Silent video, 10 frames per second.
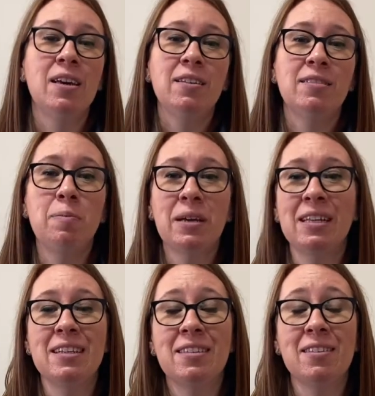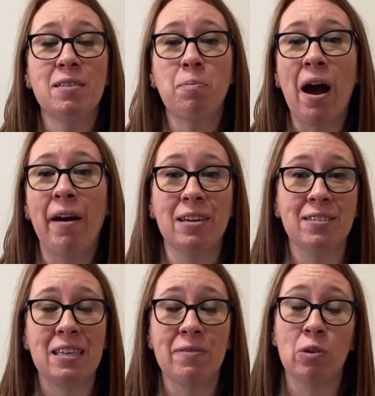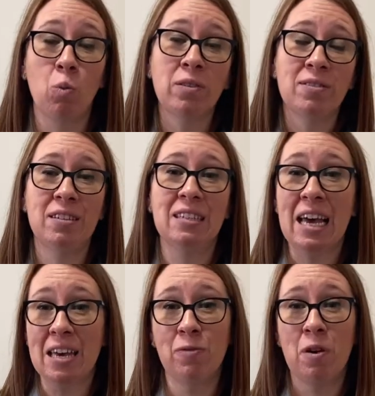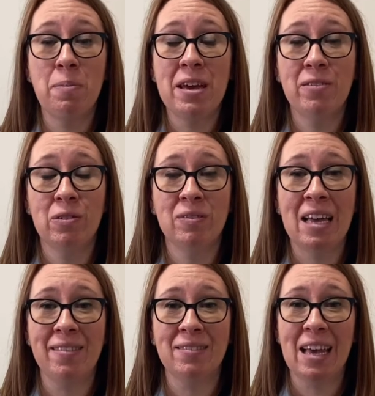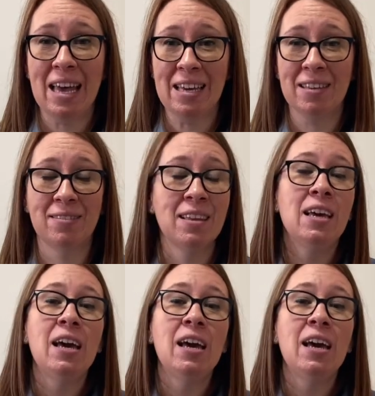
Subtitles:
Typically, tinzaparin is given once a day for a period of 10 days,